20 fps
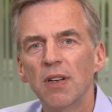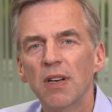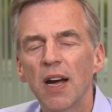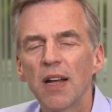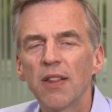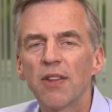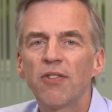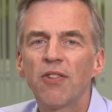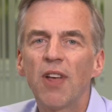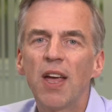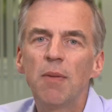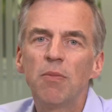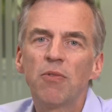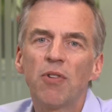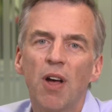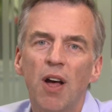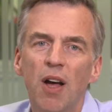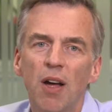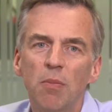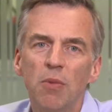At the same
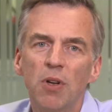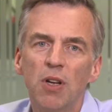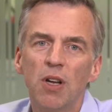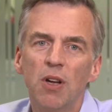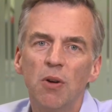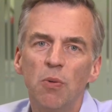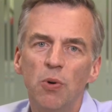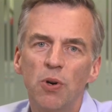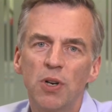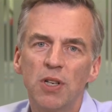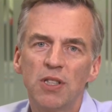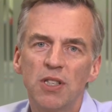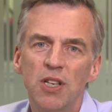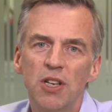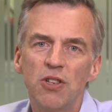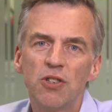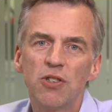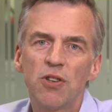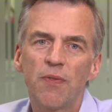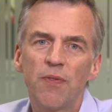time, we'll
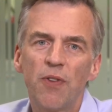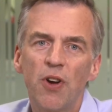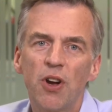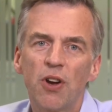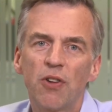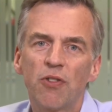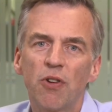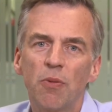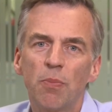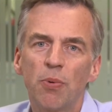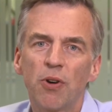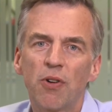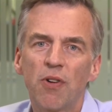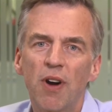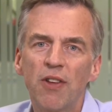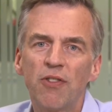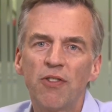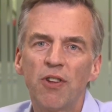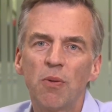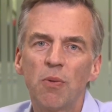continue to focus on
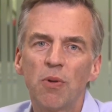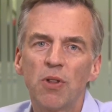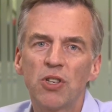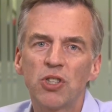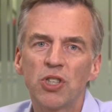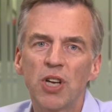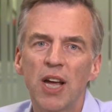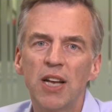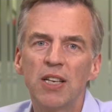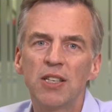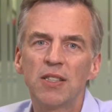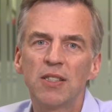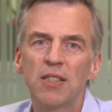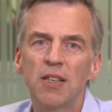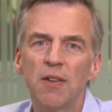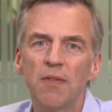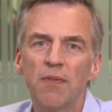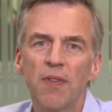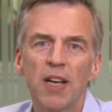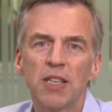progressing with the changes
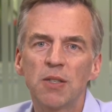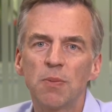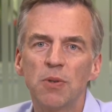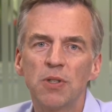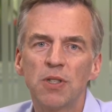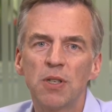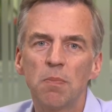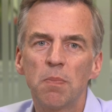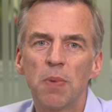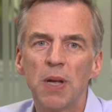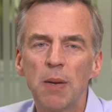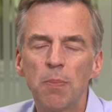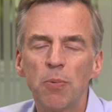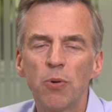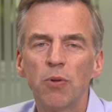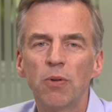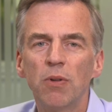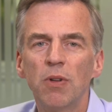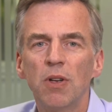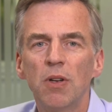and investments in
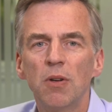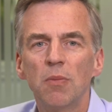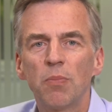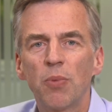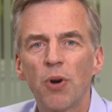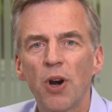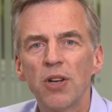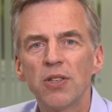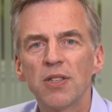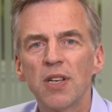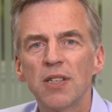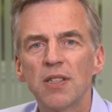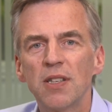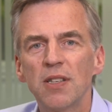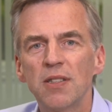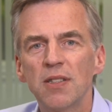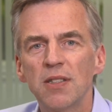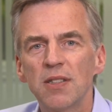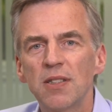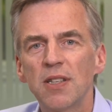people, processes,
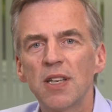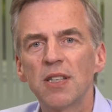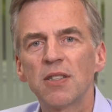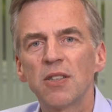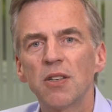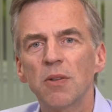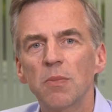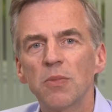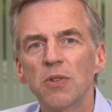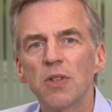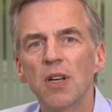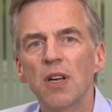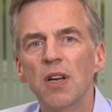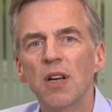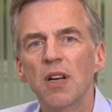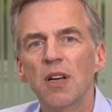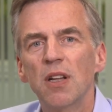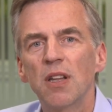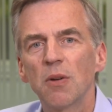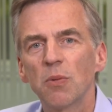and systems
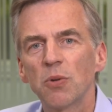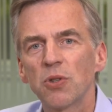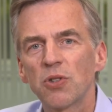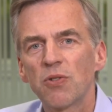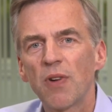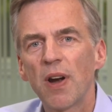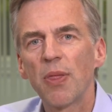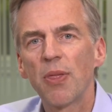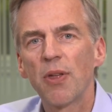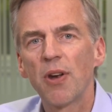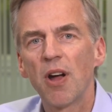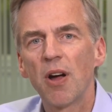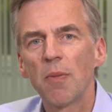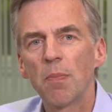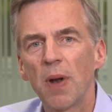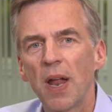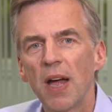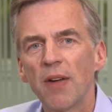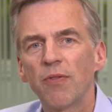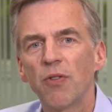that will strengthen our
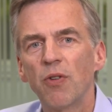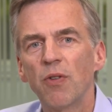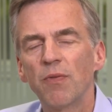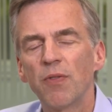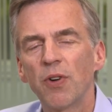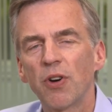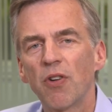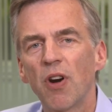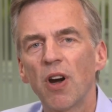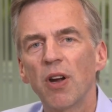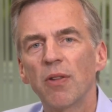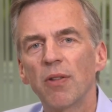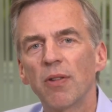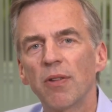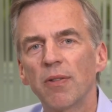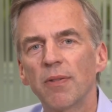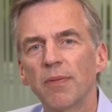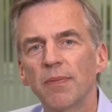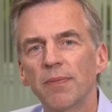platform for growth.